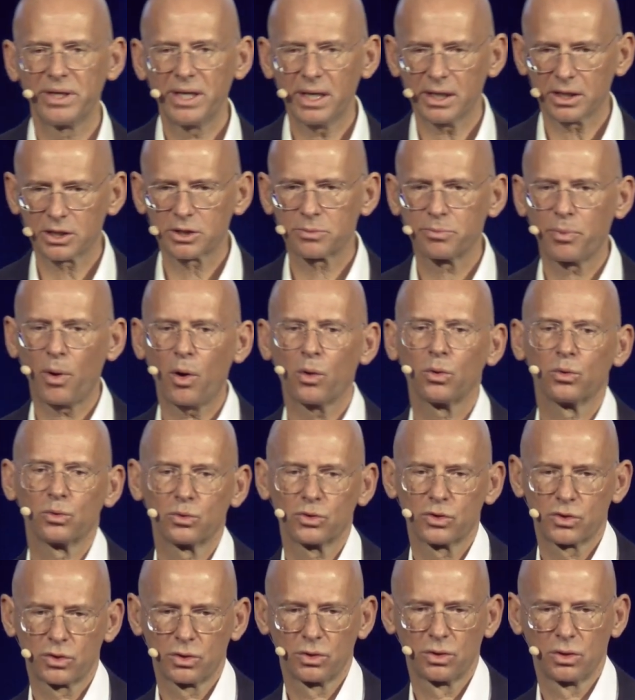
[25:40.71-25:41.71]

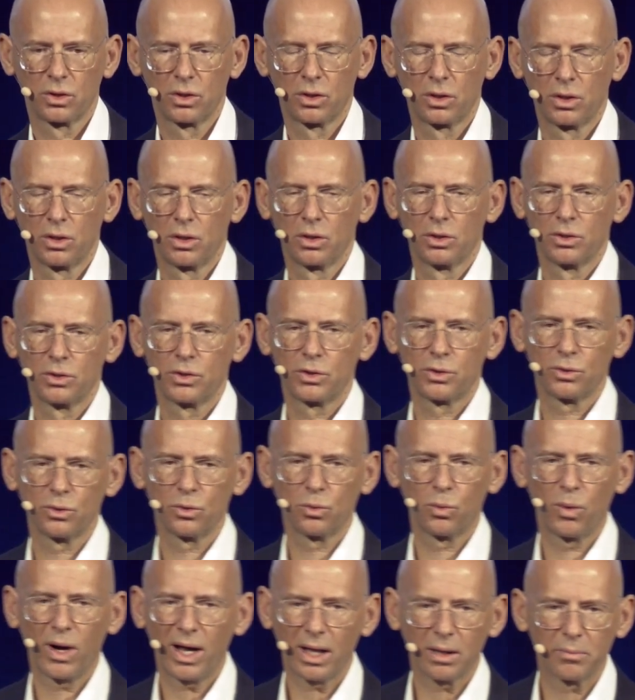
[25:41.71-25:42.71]
exposed to
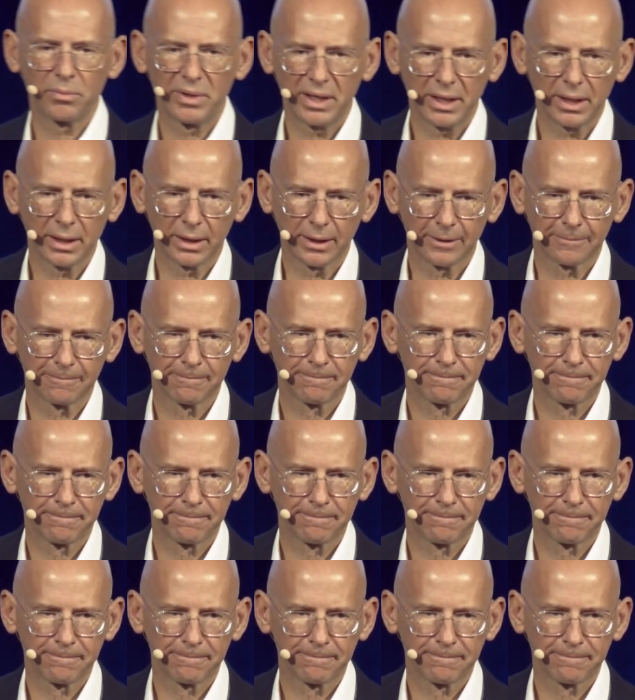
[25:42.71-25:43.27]
well-being.